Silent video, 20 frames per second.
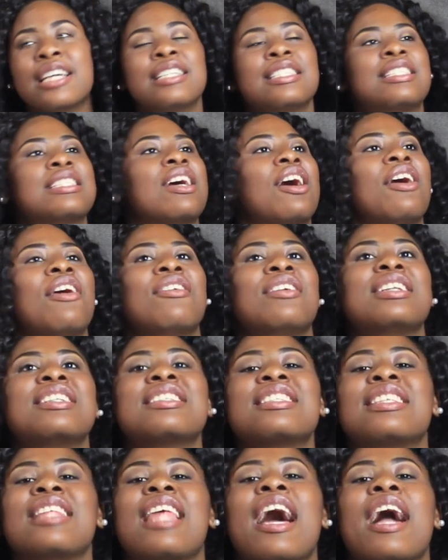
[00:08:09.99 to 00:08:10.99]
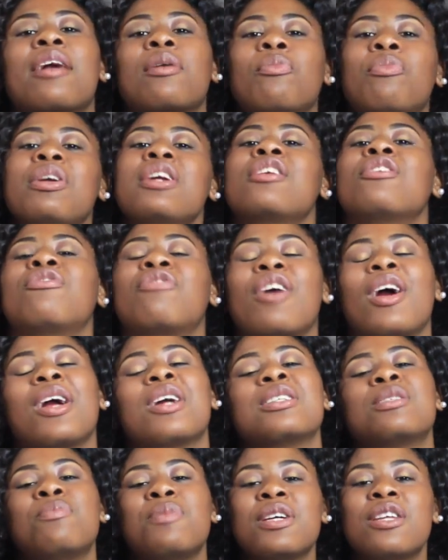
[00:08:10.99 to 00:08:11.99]
So it's like, be the
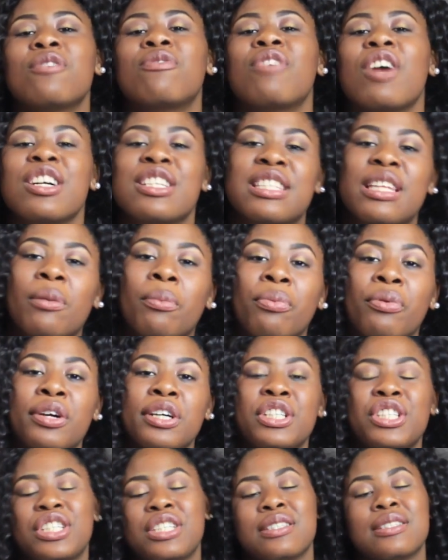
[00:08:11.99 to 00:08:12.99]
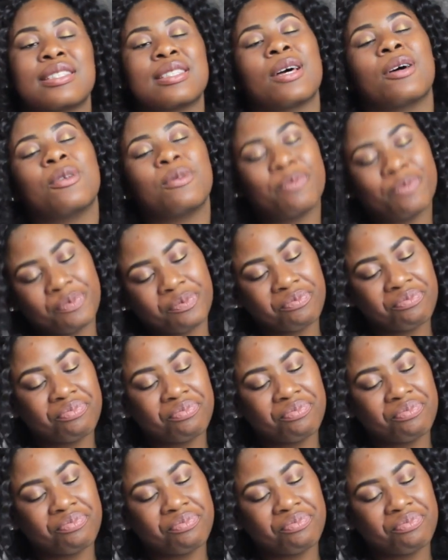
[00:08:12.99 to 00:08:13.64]
first impression. So